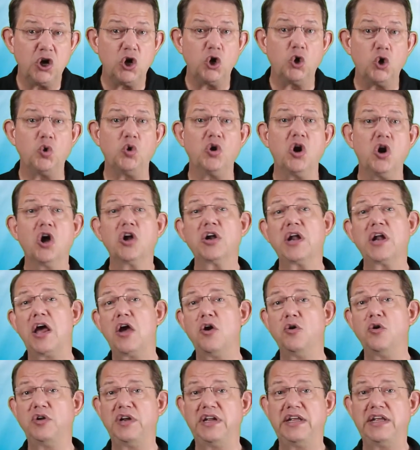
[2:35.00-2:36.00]
who not
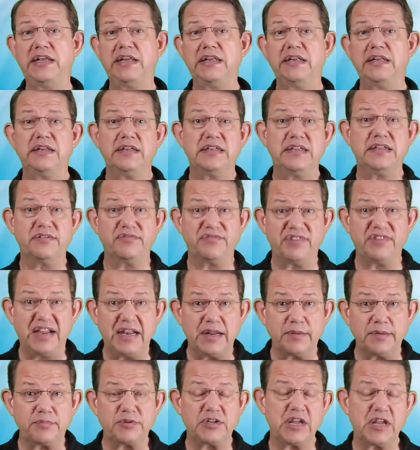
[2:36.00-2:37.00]
only
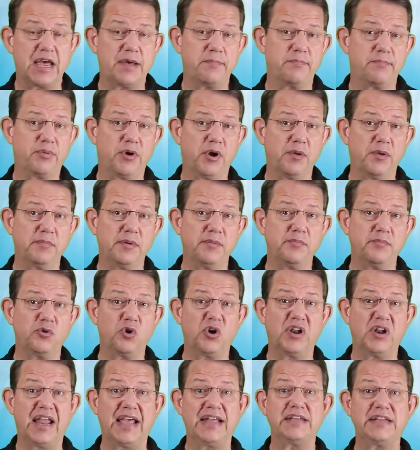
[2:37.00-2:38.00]
developed a problem
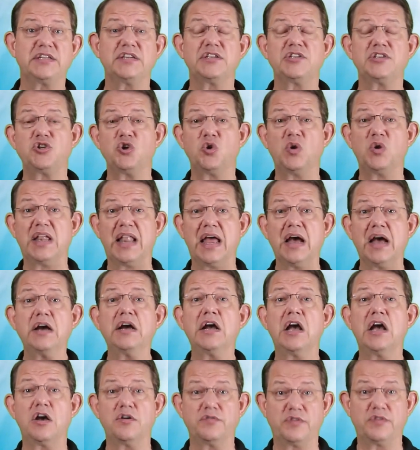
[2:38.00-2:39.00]
related to lung
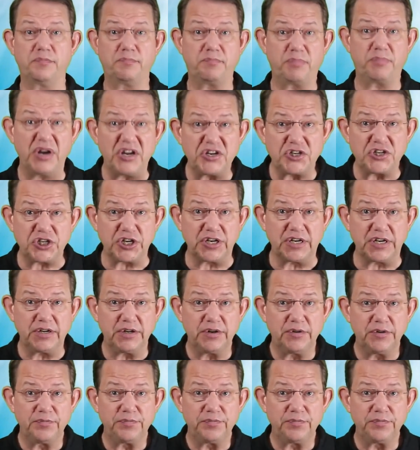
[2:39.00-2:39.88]
overpressure,